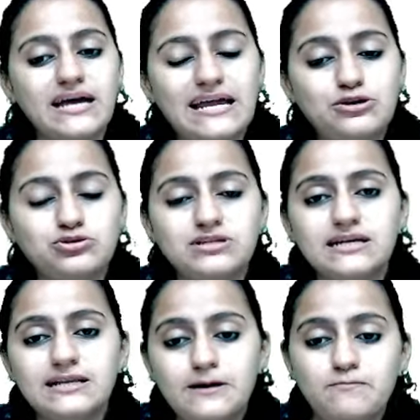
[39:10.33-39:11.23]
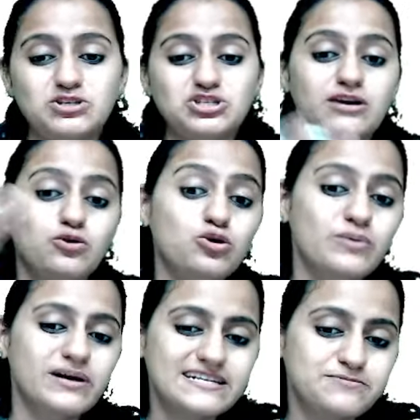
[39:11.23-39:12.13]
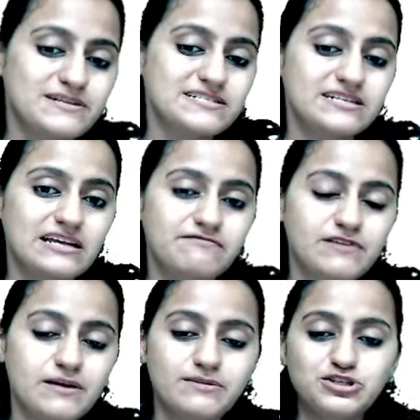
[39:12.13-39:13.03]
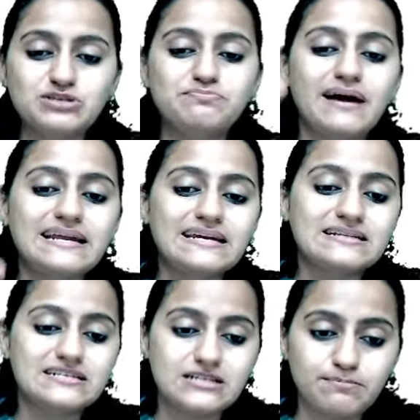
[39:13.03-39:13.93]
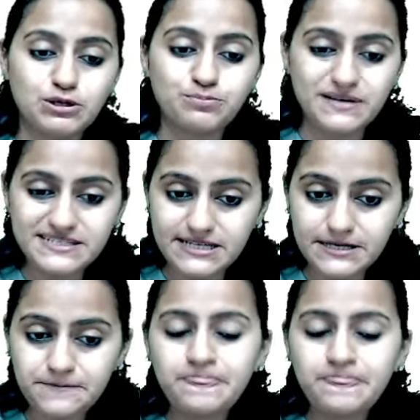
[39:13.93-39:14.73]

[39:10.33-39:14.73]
endothelium which are overexpressed in inflammation binding the WBC.